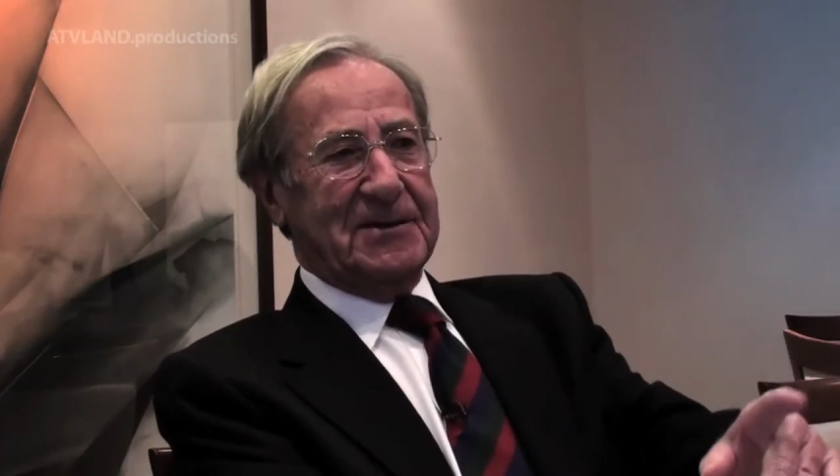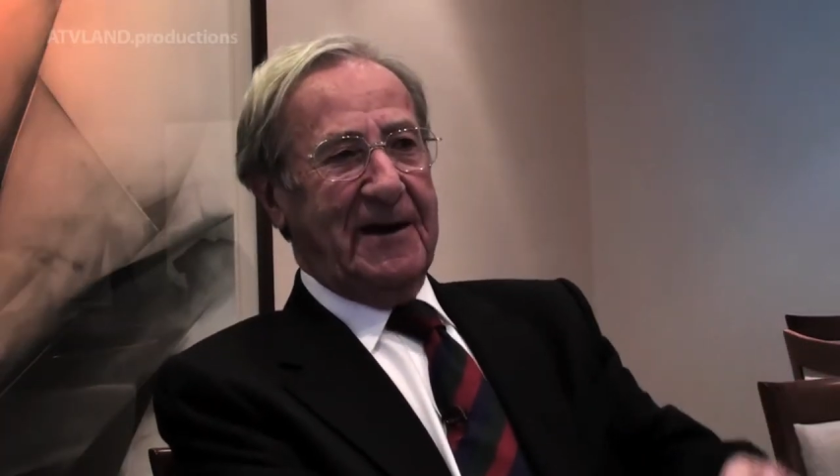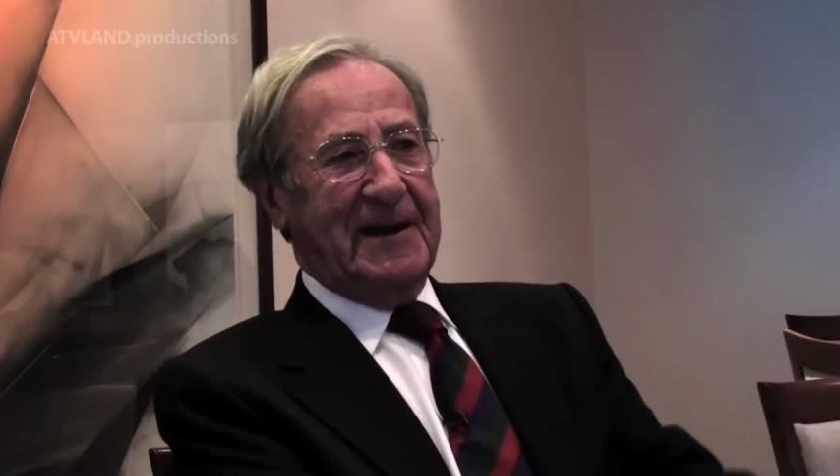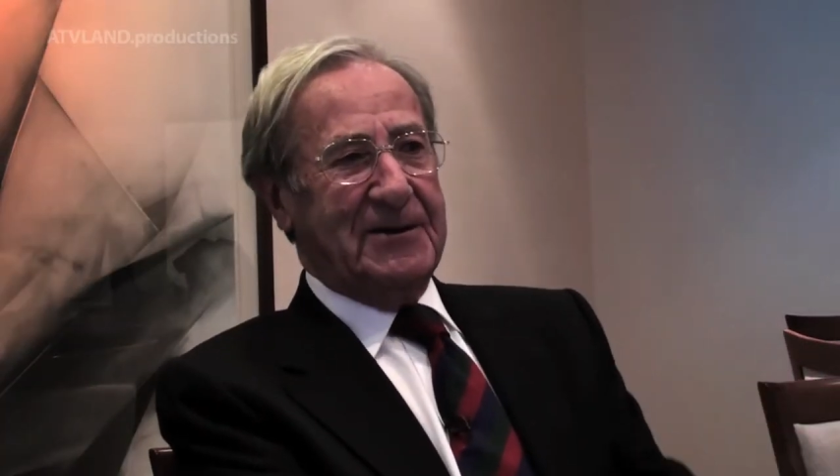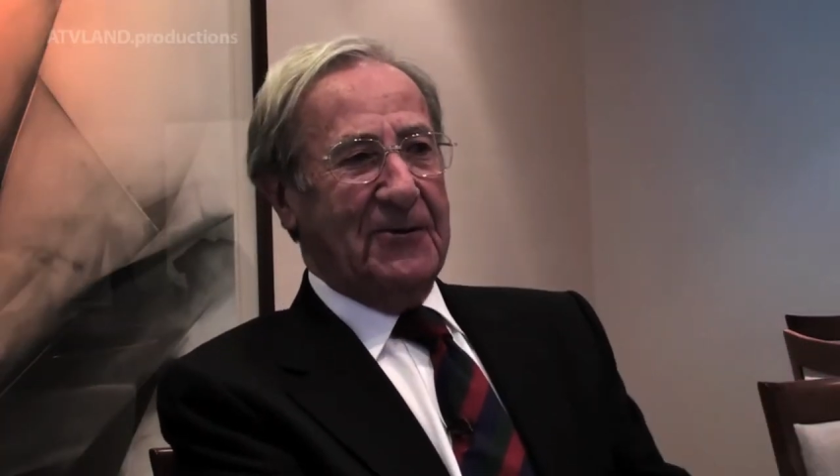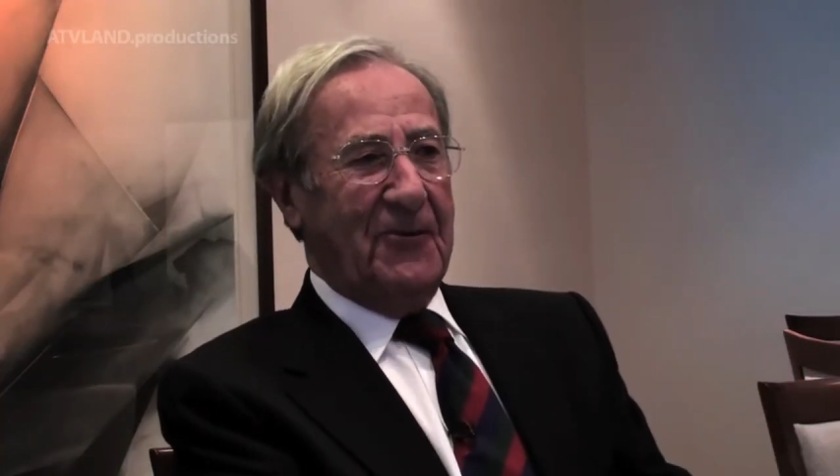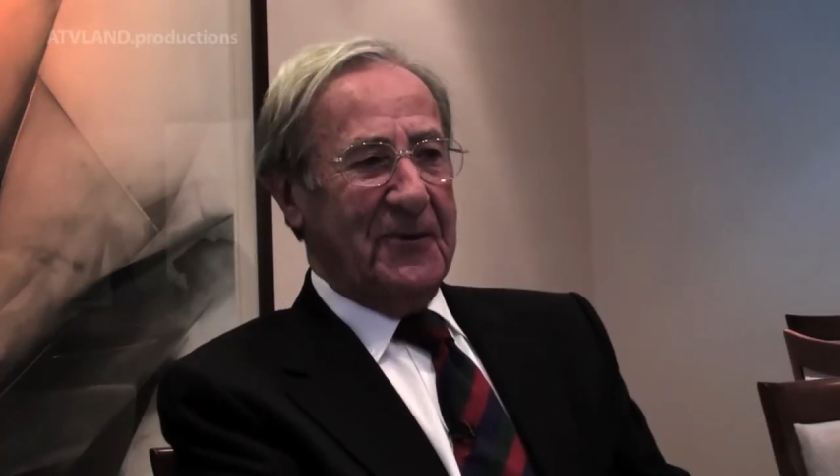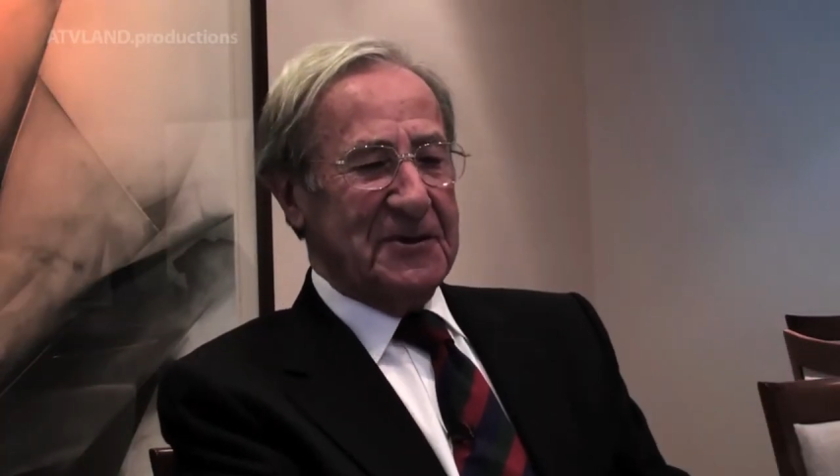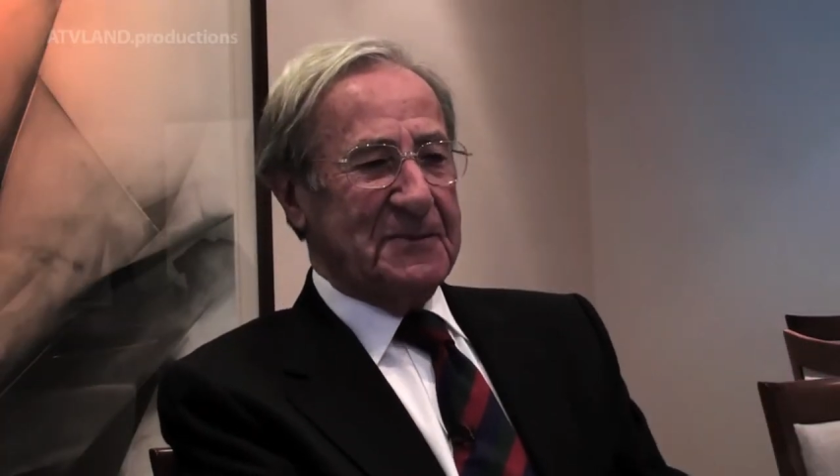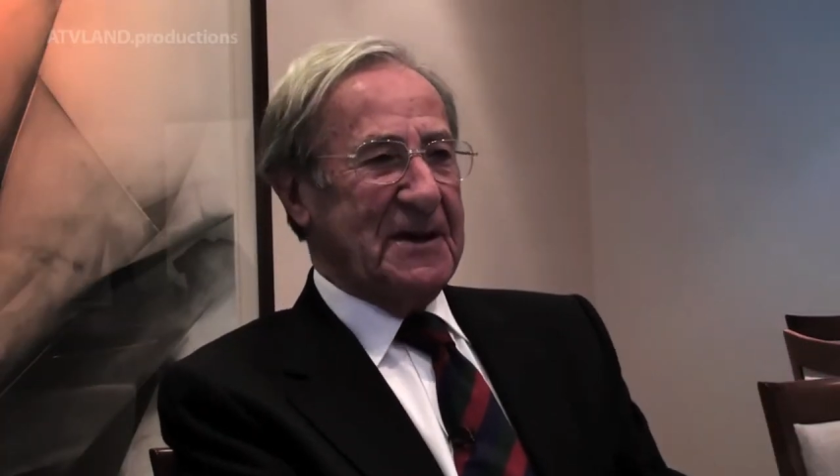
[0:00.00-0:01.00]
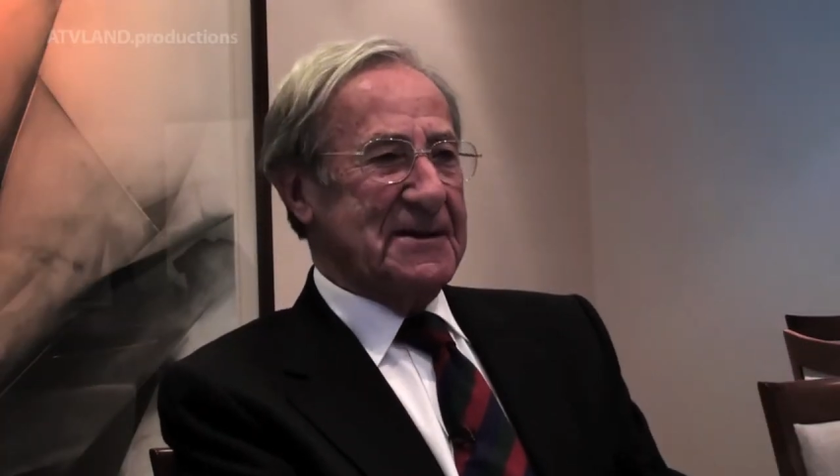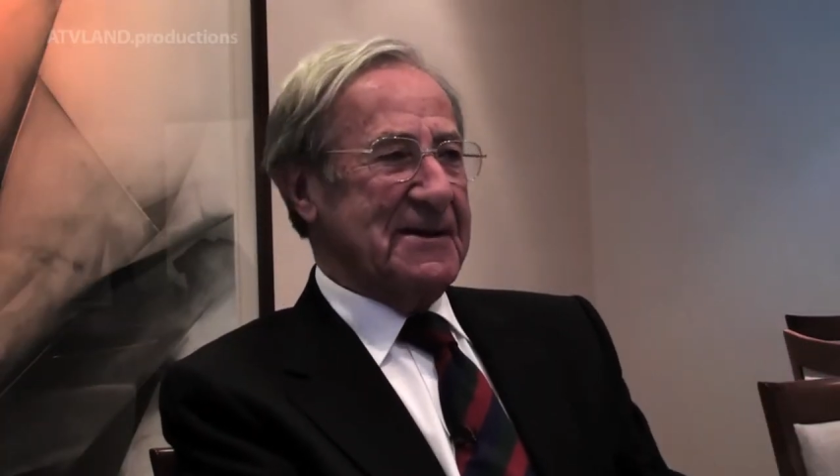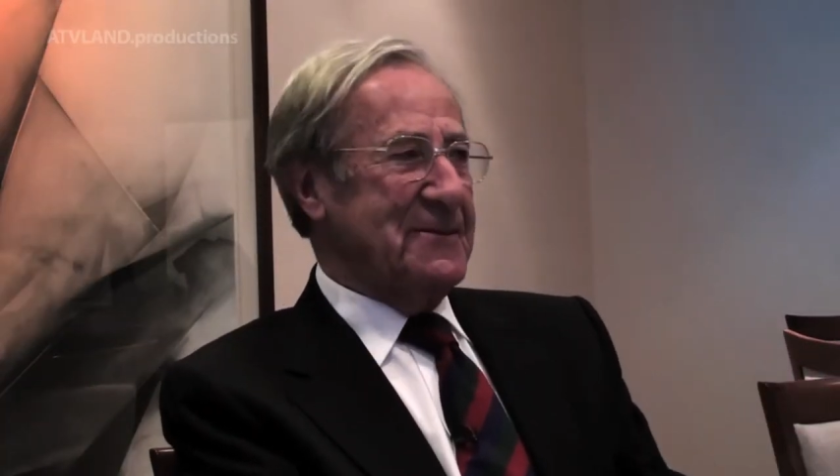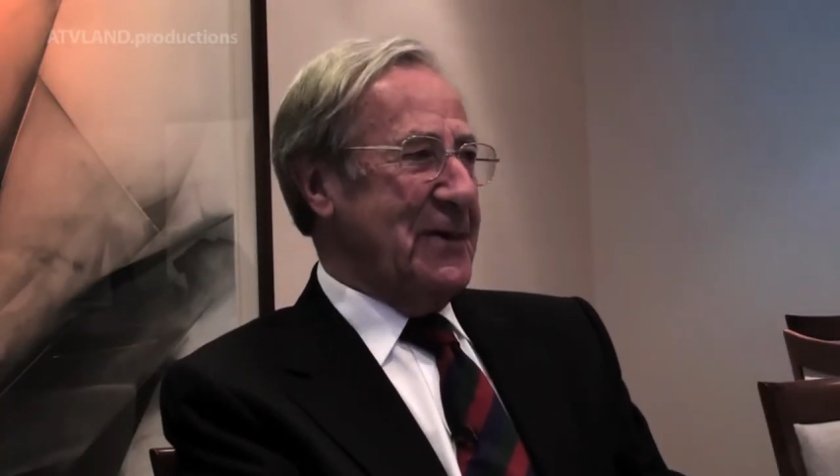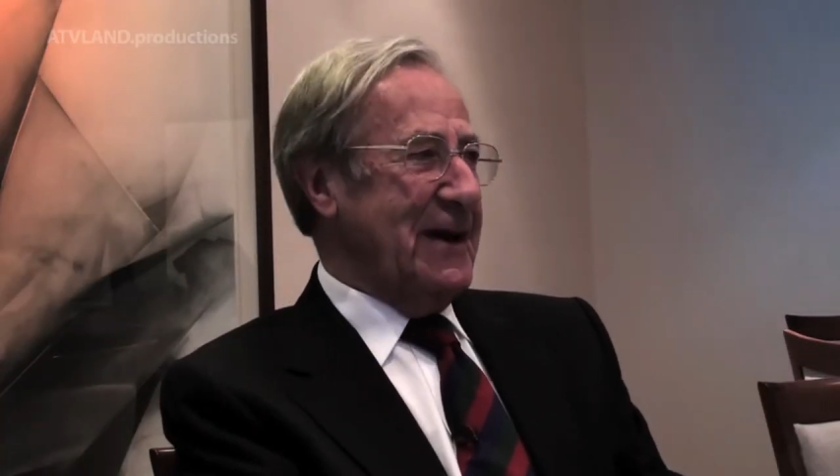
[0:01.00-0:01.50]
which I adored, was
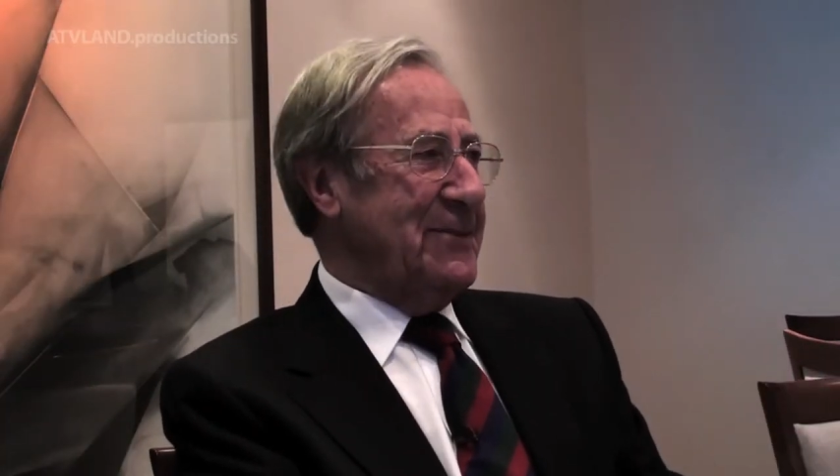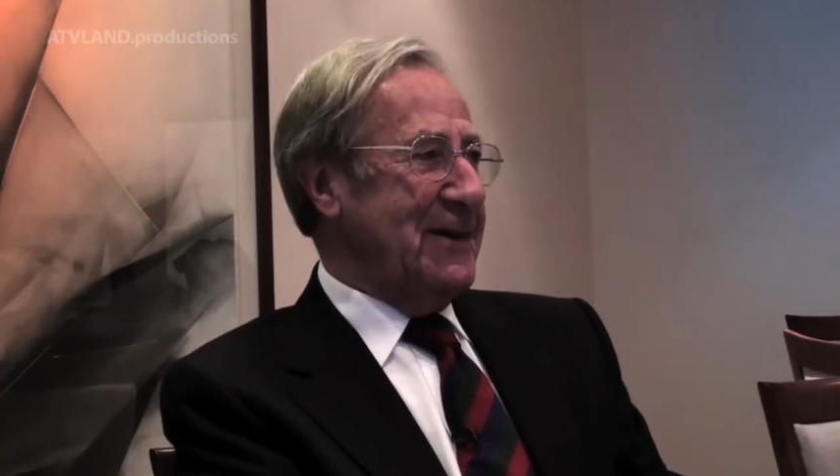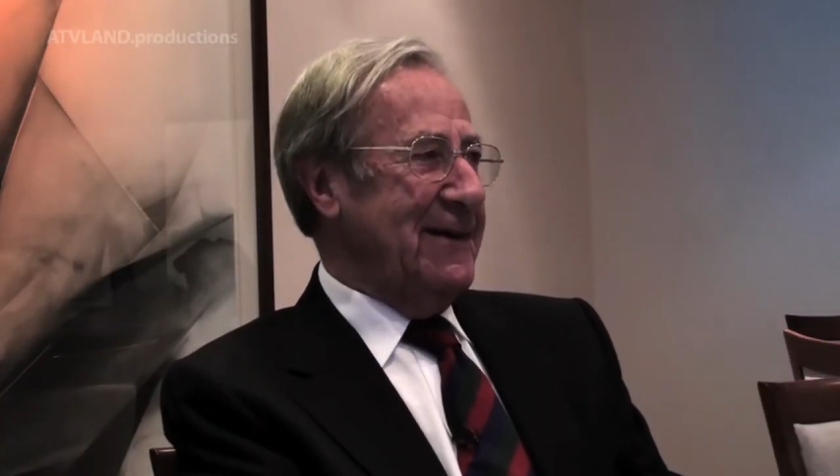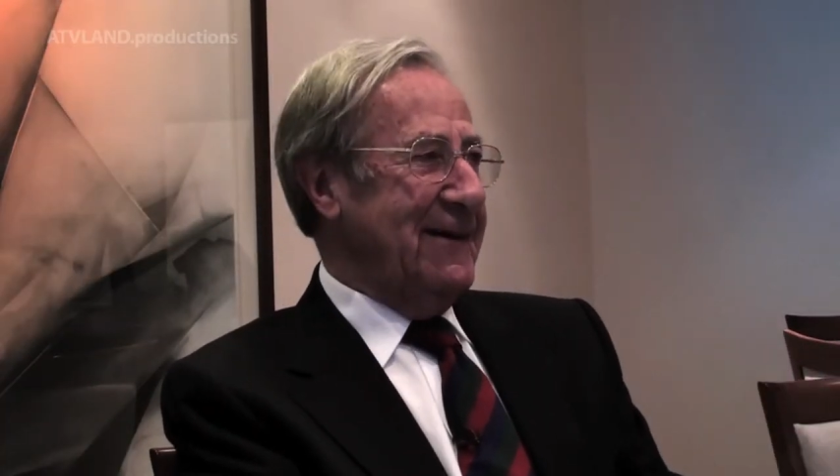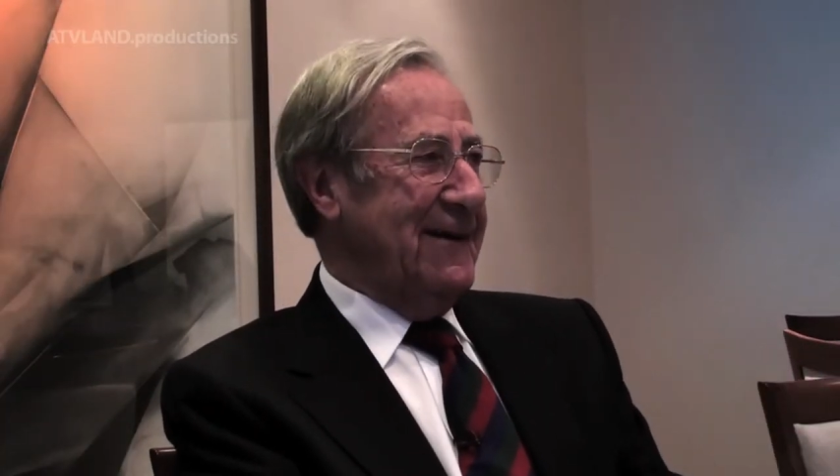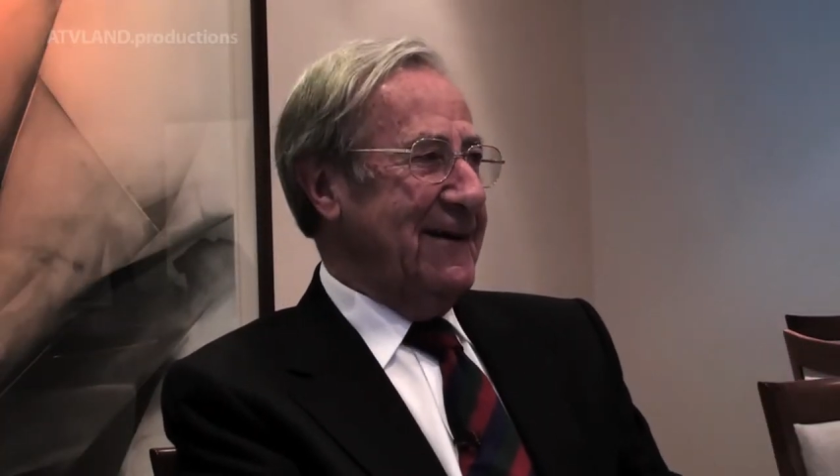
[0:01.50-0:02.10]
Pencil and Paper.